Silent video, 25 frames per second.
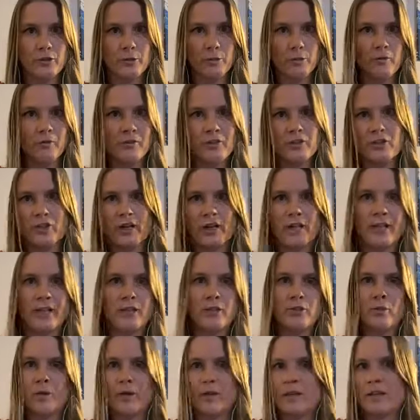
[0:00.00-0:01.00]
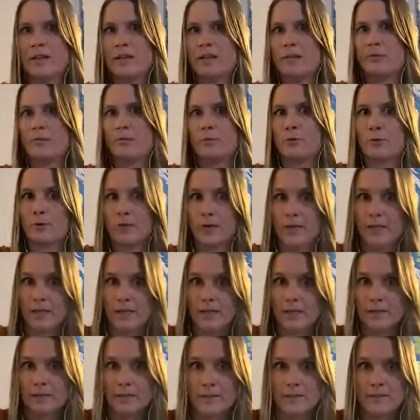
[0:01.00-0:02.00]
supervision, I can do anything from
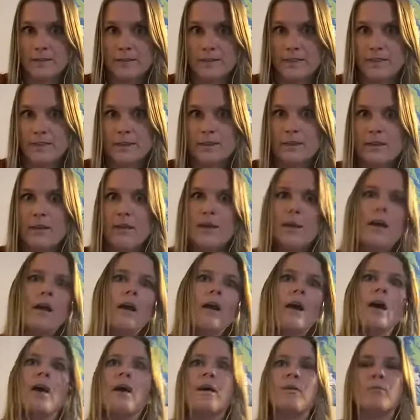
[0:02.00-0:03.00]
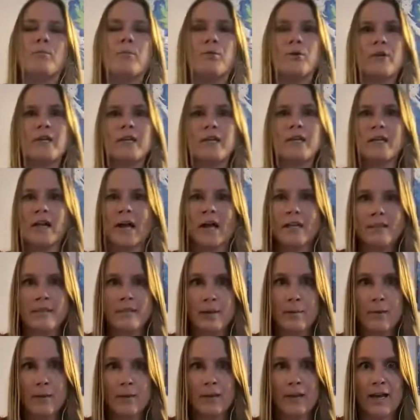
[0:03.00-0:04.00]
creating a listing, putting it on the
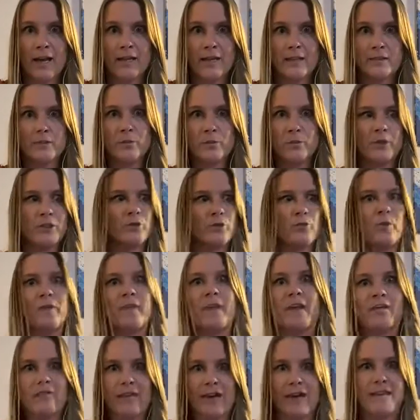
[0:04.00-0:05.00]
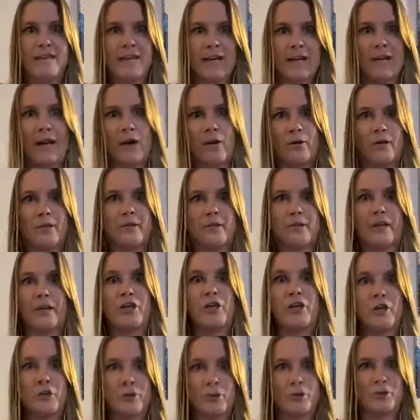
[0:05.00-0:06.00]
MLS, which when they find that out is a
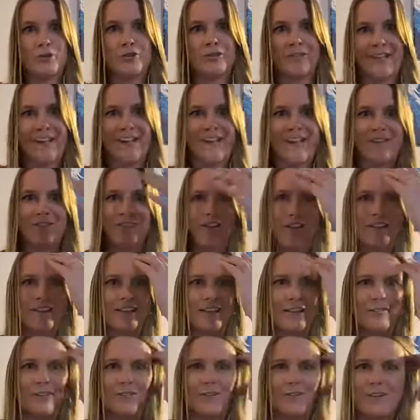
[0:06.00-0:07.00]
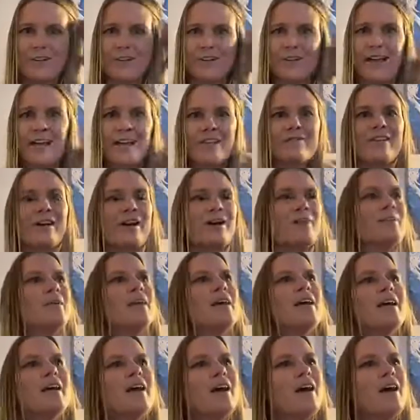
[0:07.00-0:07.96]
huge thing, I think, for a lot of them.